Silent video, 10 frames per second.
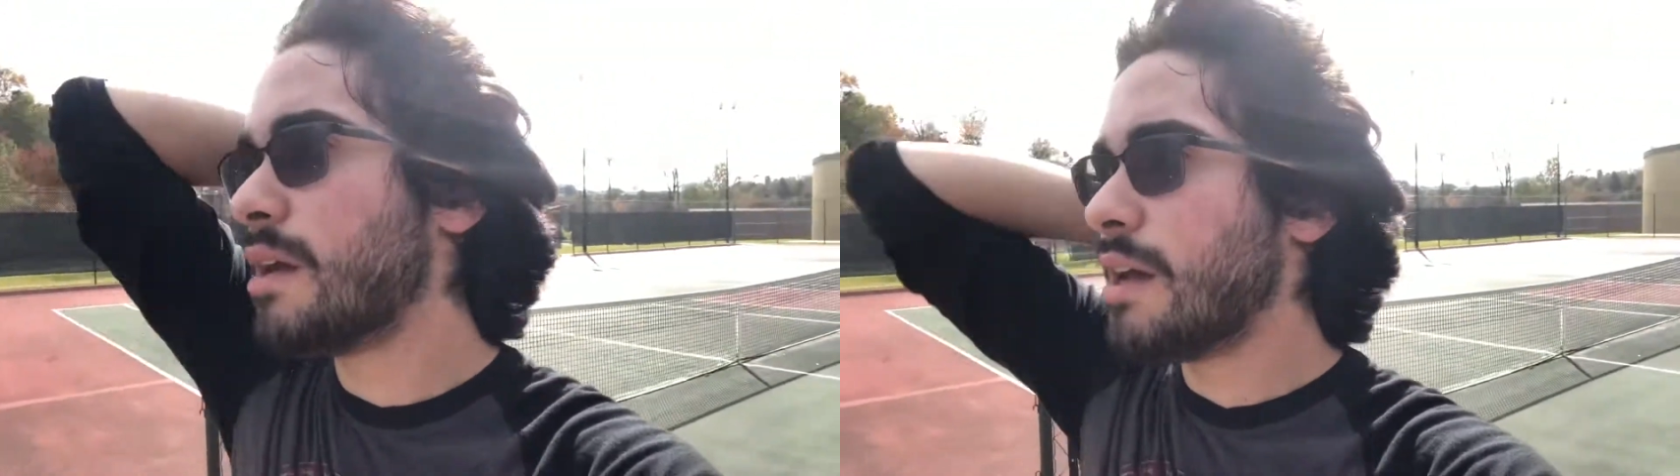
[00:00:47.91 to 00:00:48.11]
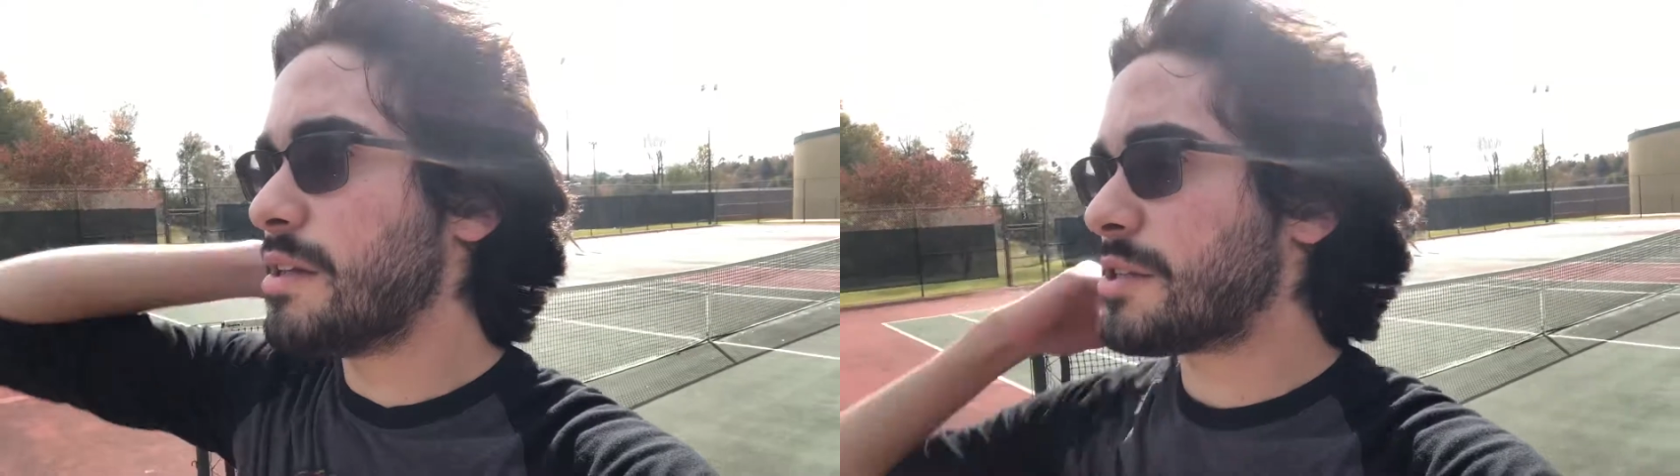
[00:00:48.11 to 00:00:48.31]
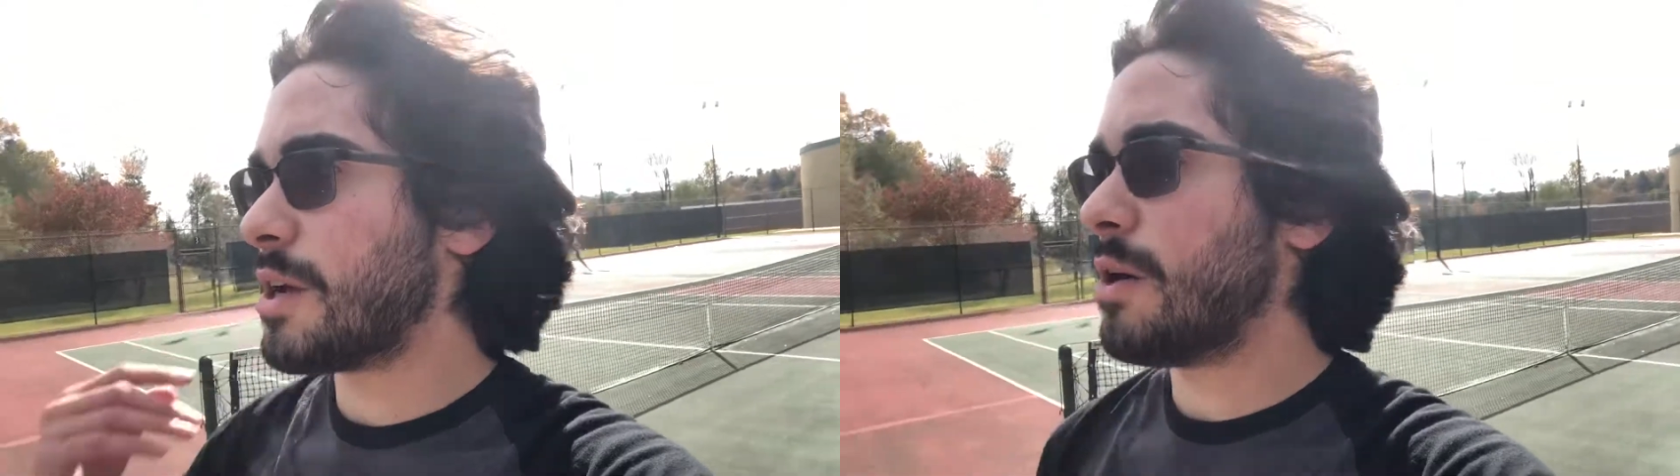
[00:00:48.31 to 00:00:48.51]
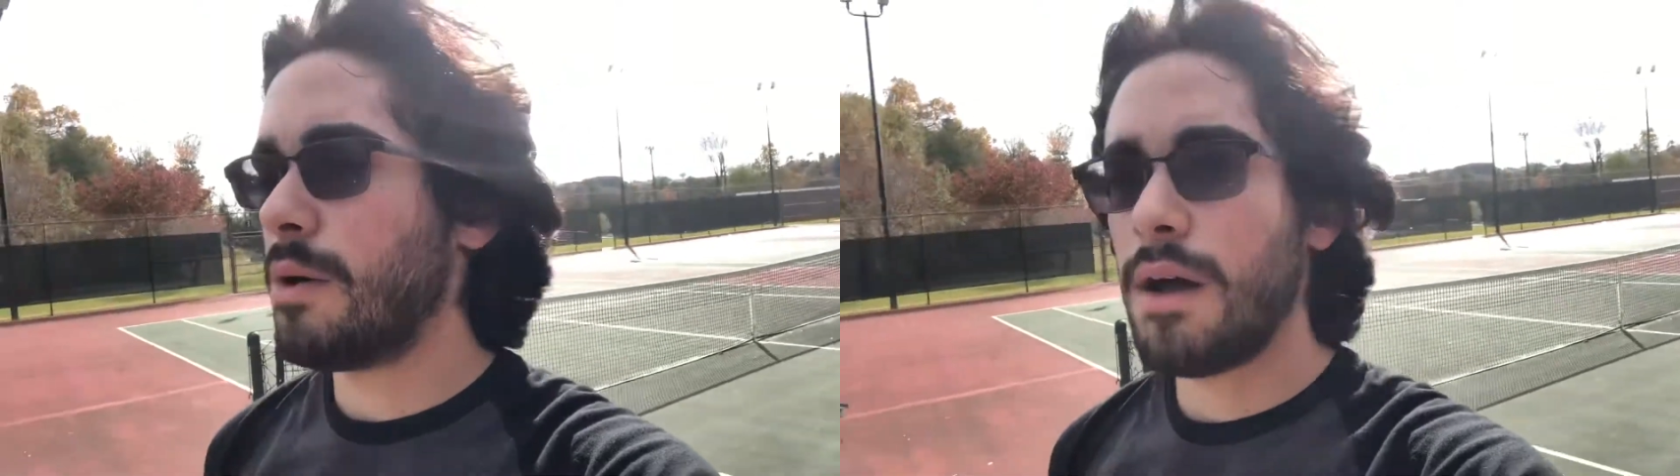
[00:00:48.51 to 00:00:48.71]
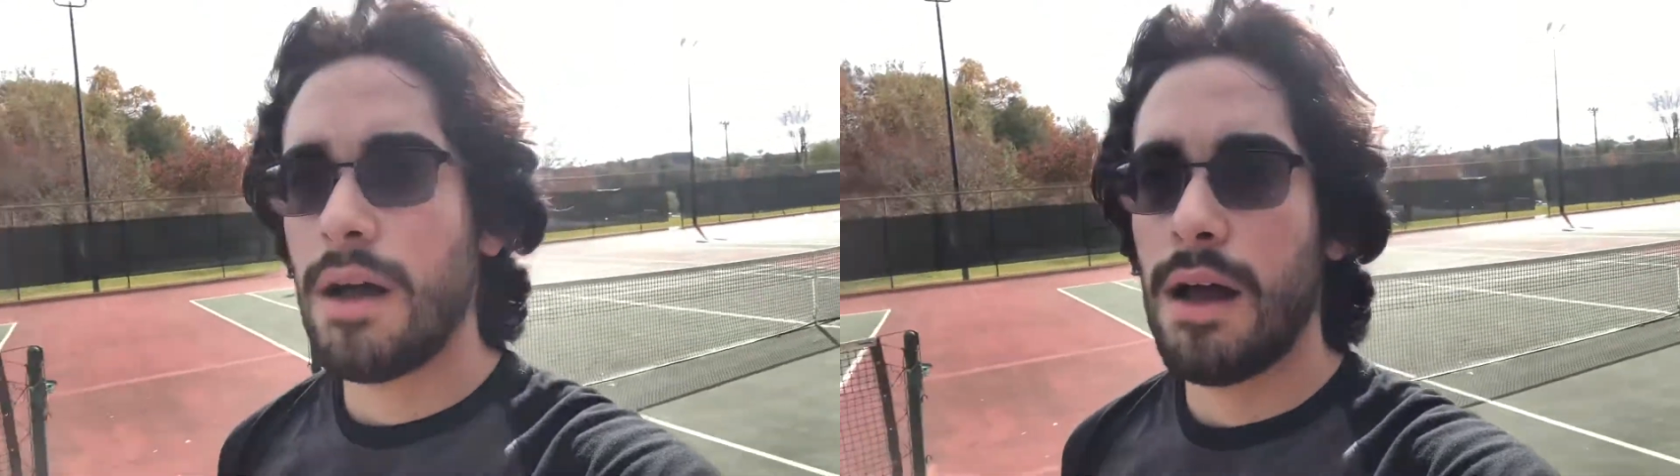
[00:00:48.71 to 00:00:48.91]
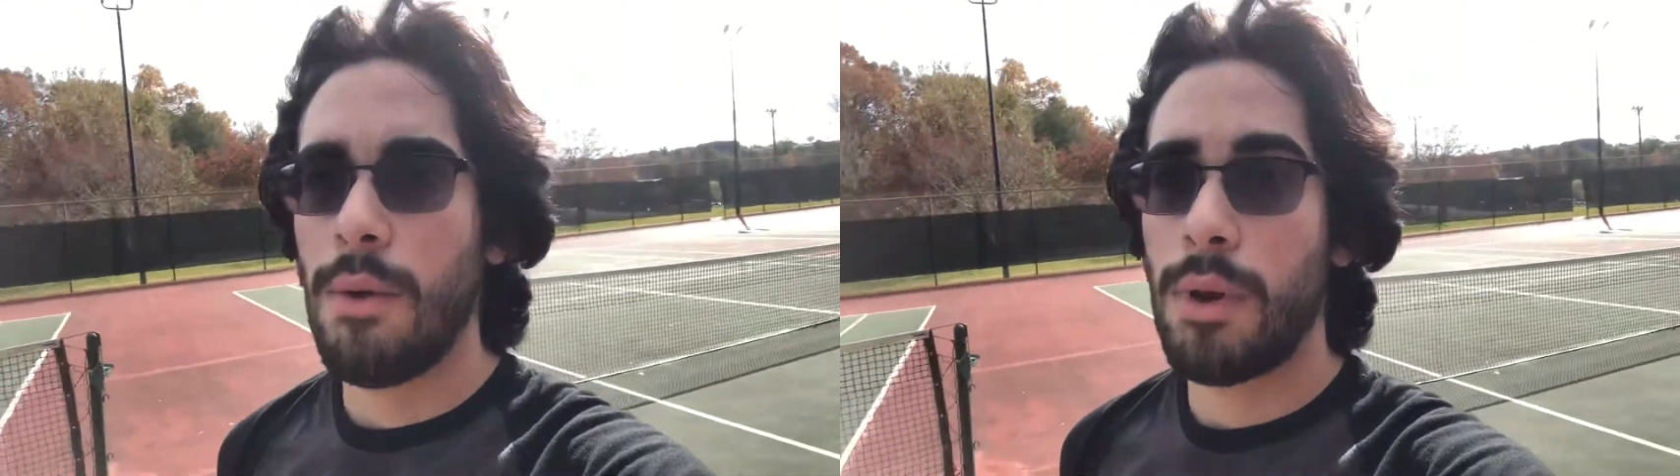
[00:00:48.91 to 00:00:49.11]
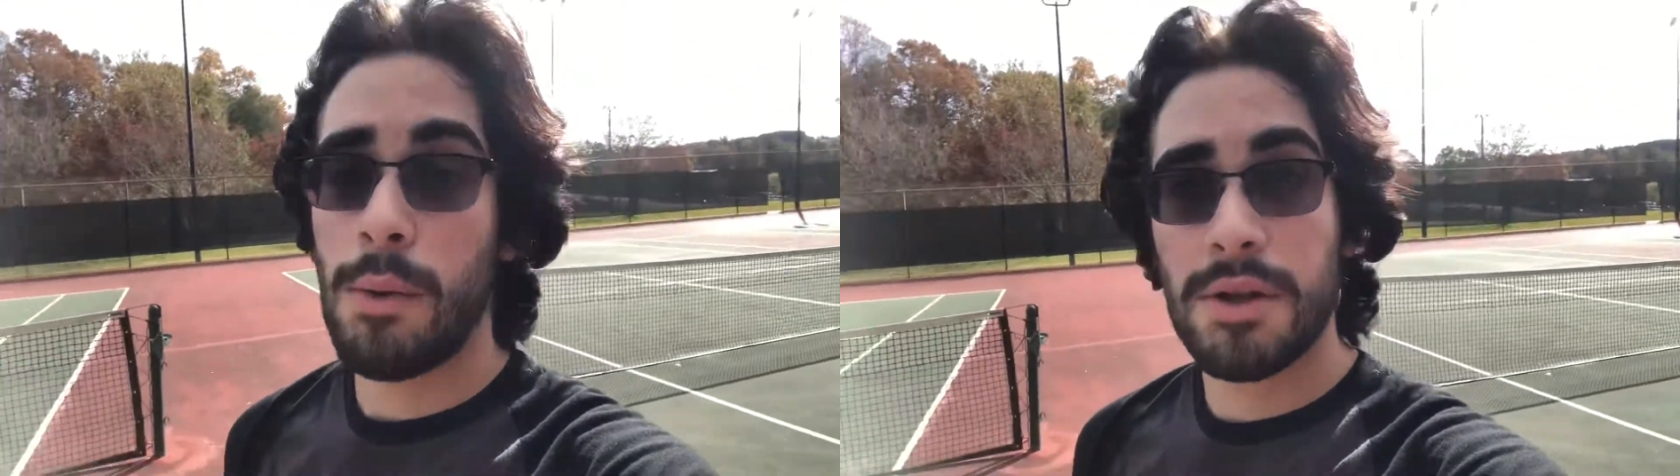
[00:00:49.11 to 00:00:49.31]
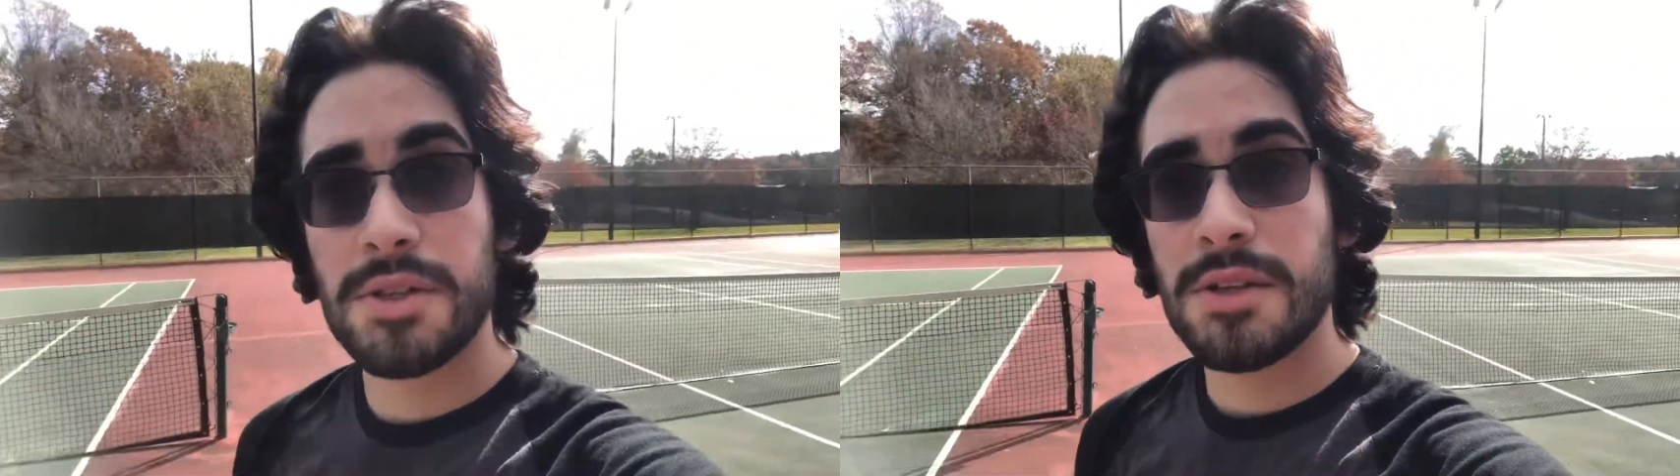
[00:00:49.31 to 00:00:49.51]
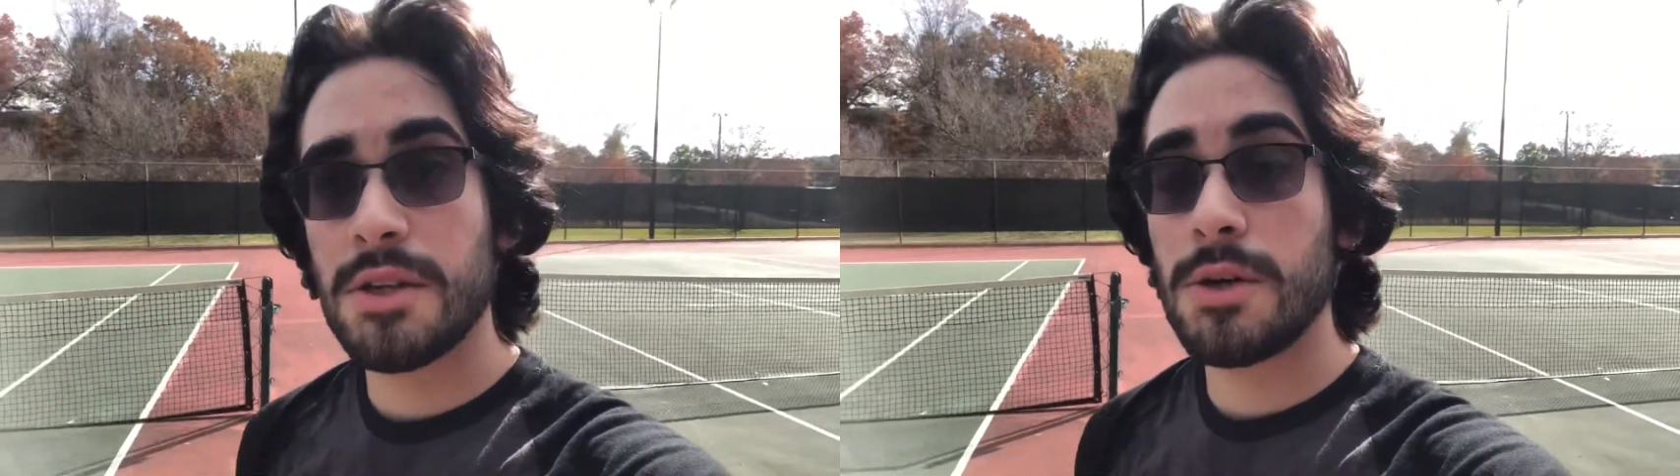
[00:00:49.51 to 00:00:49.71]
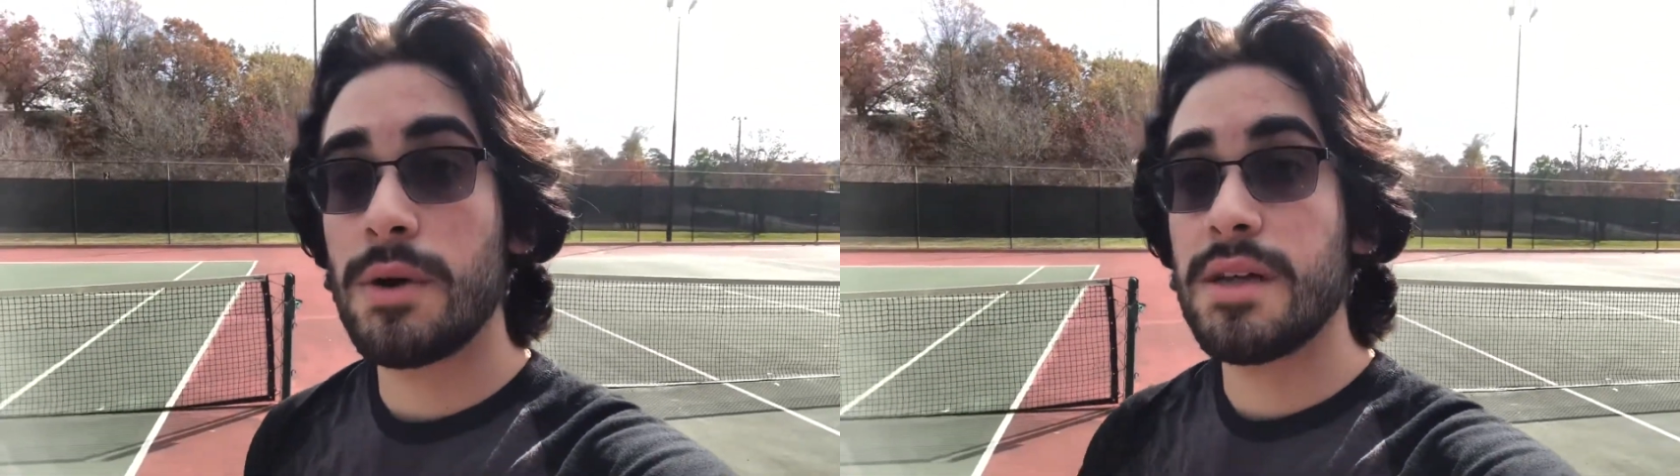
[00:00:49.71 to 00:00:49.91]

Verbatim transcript: And so what I want you to do